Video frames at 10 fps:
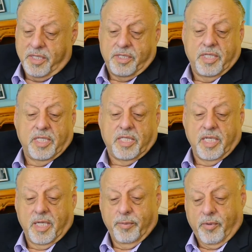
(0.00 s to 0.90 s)
It's just
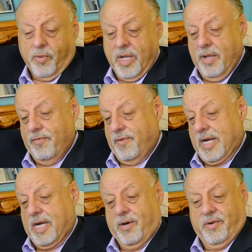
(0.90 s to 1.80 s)
send them a WAV
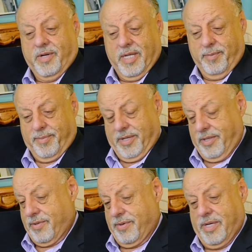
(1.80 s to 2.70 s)
file or
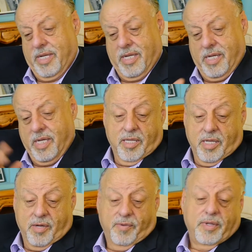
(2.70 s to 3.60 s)
MP3.
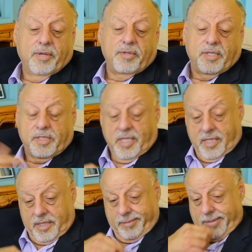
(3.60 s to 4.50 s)
You know, they'll just
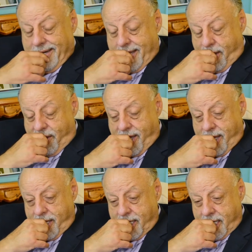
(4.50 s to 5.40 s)
send us money."
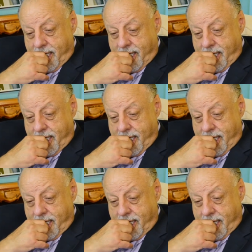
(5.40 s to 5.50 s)
And